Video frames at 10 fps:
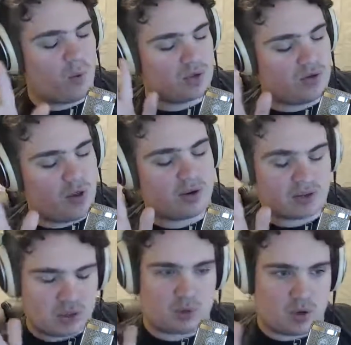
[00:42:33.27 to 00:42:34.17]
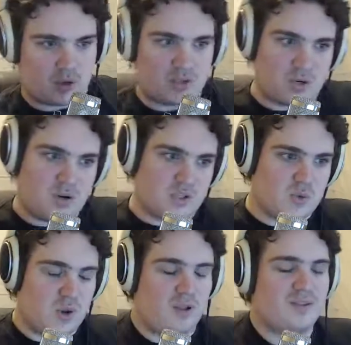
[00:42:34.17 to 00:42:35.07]
was falling asleep during this series as
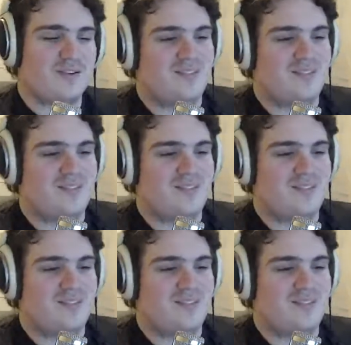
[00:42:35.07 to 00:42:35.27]
well.